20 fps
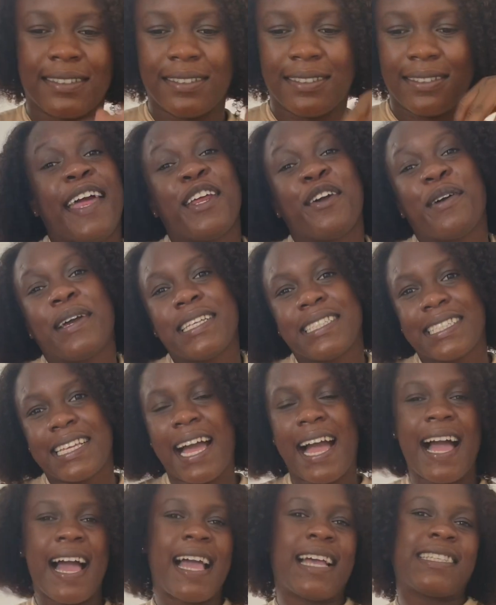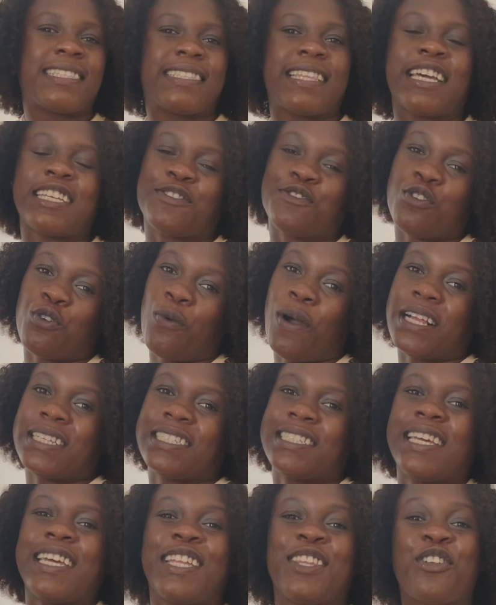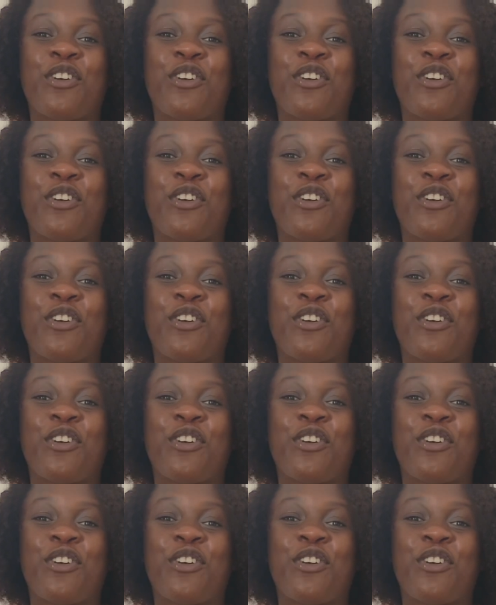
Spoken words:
Anyways, guys, thanks for watching.